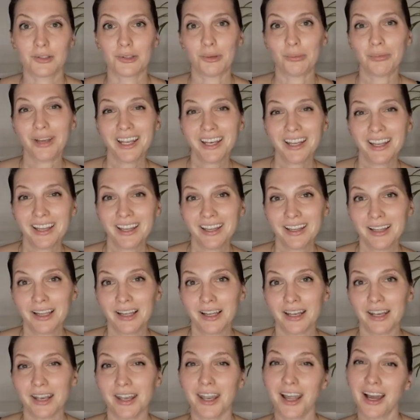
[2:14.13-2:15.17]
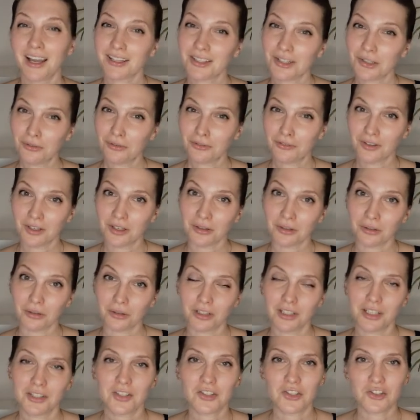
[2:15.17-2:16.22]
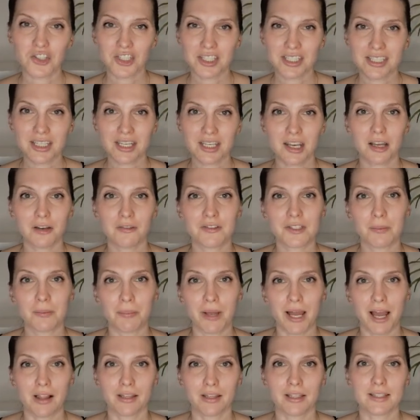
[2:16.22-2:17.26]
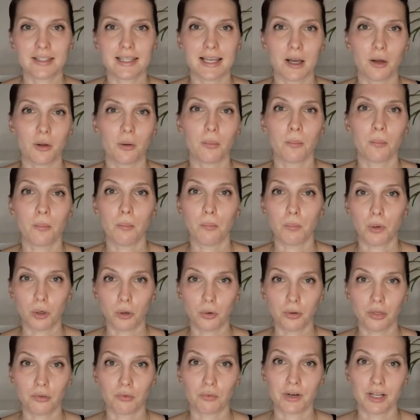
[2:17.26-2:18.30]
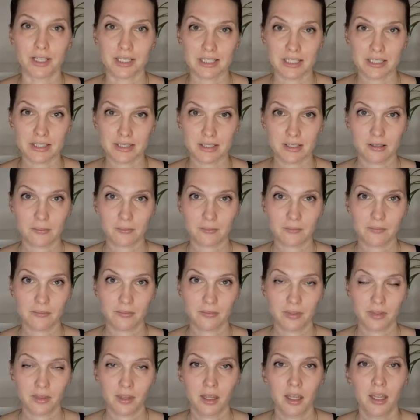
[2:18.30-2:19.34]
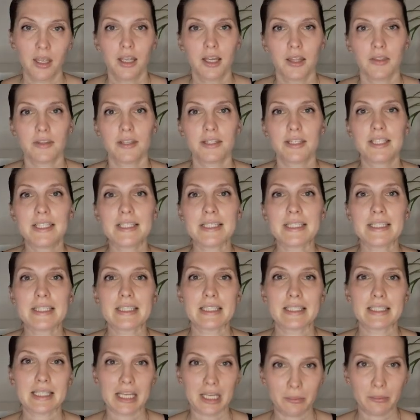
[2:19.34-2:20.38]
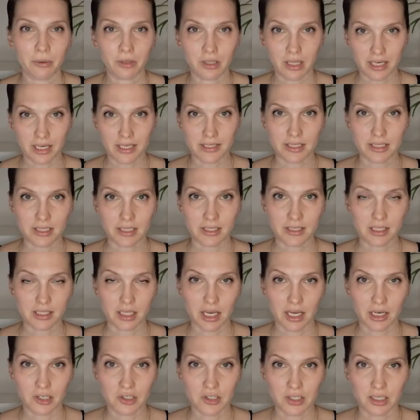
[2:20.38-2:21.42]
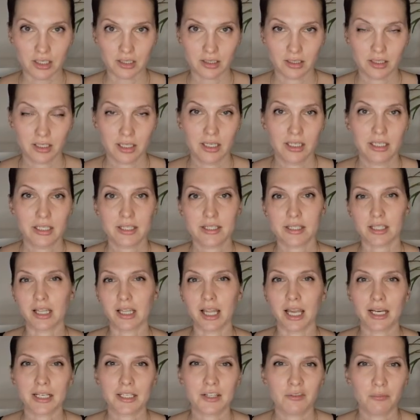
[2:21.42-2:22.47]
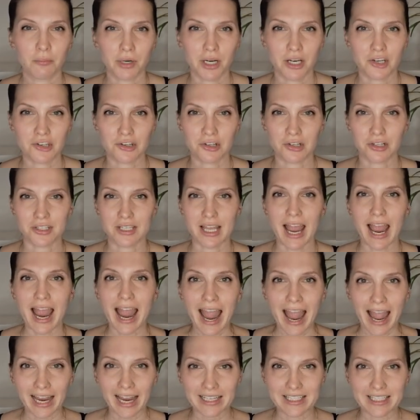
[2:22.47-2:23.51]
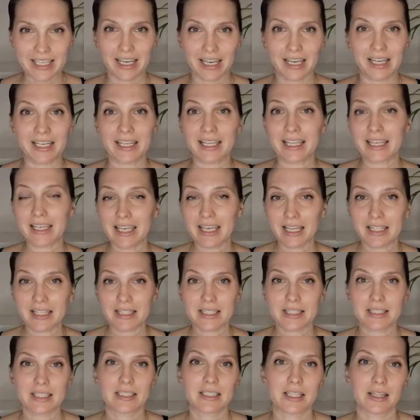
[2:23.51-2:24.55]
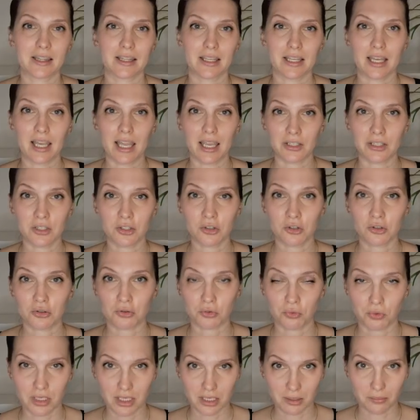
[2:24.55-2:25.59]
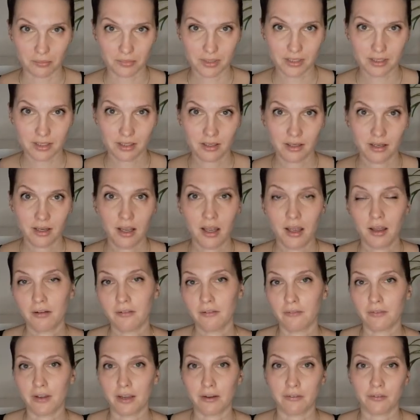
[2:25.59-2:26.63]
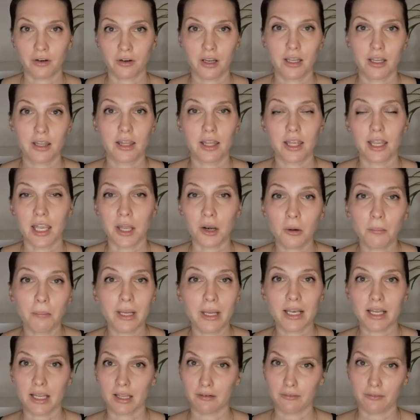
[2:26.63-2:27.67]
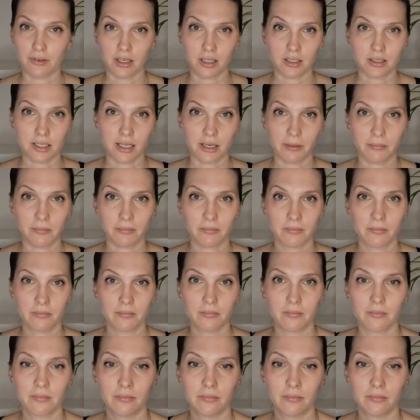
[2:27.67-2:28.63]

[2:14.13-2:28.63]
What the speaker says: Not too many, not too few, just enough to balance out both risks. This is stabilizing selection, selective pressures acting against the extremes, favoring the intermediate phenotype.